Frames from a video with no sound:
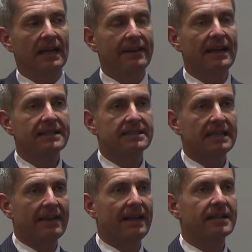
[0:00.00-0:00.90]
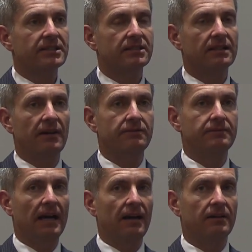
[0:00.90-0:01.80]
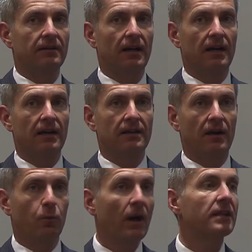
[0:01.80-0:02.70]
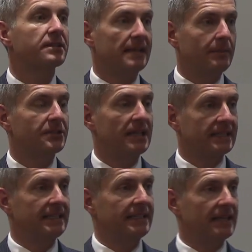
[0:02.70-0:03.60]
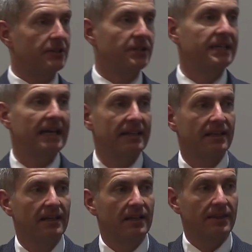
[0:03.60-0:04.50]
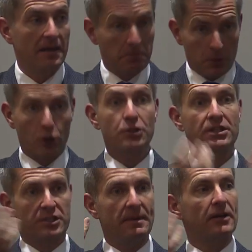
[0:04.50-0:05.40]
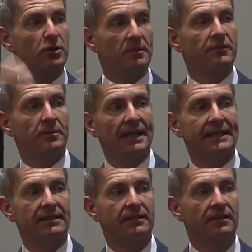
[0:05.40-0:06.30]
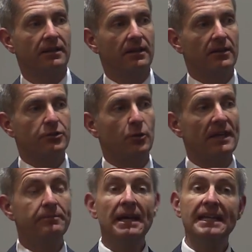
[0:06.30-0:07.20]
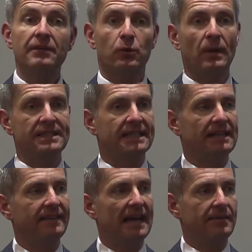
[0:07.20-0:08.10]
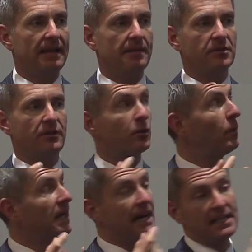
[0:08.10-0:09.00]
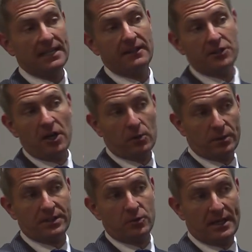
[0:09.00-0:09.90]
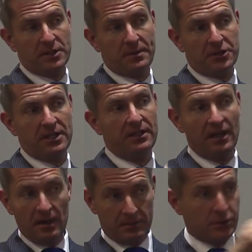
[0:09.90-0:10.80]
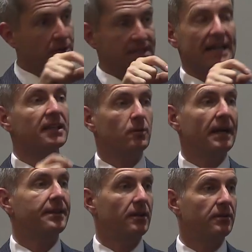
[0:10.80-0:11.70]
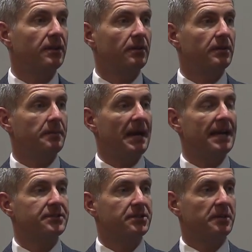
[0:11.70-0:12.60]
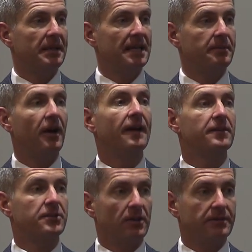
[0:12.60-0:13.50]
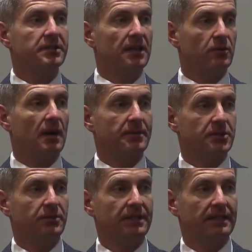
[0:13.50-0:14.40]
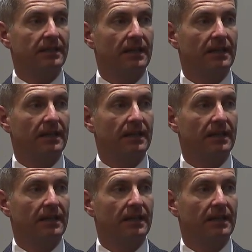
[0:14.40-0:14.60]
And that's, and that's a, a, a well-established technique to actually get the emergent spectrum of the planet. So we have many different ways to get in the, the atmosphere. The one I highlighted in the talk was the transmission, but you're exactly right. The, the, the, passage of the planet behind the star gives another opportunity.